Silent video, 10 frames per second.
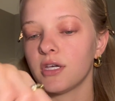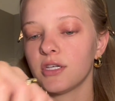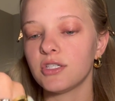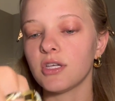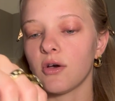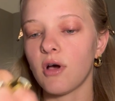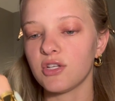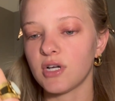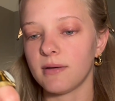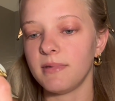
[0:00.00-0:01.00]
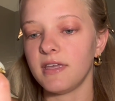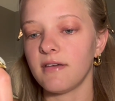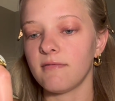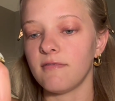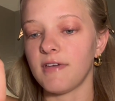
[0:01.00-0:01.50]
So I try to be
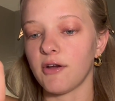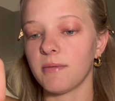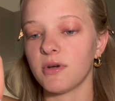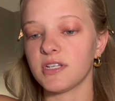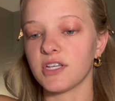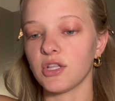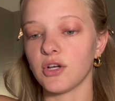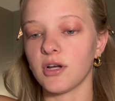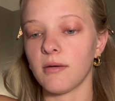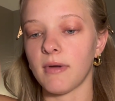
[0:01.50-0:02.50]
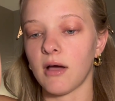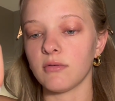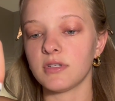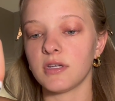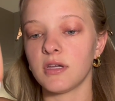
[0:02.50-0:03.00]
very particular about
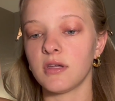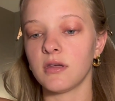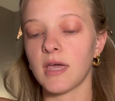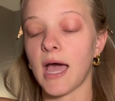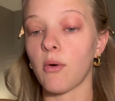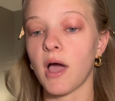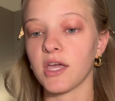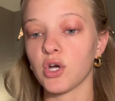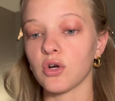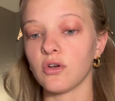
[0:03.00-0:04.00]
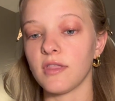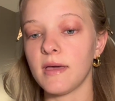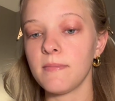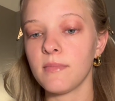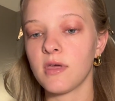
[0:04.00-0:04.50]
how I curl
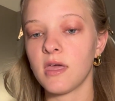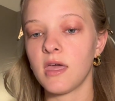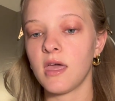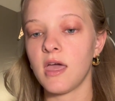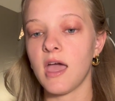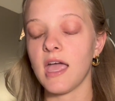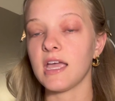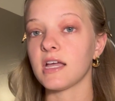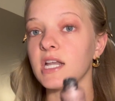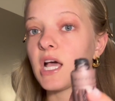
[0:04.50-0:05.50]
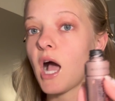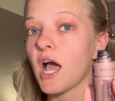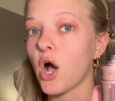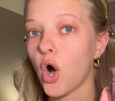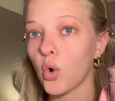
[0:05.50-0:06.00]
them, and
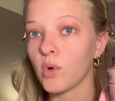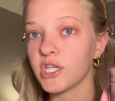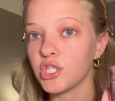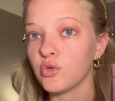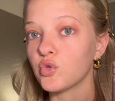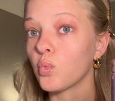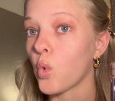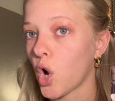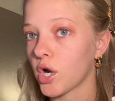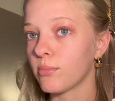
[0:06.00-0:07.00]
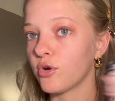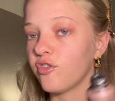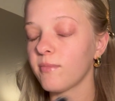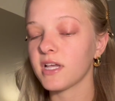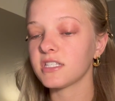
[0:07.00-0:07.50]
I always use
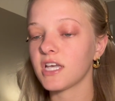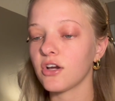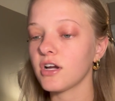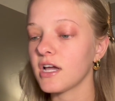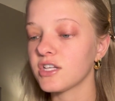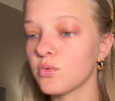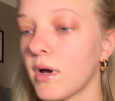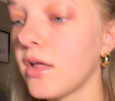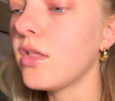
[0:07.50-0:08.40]
waterproof mascara as well,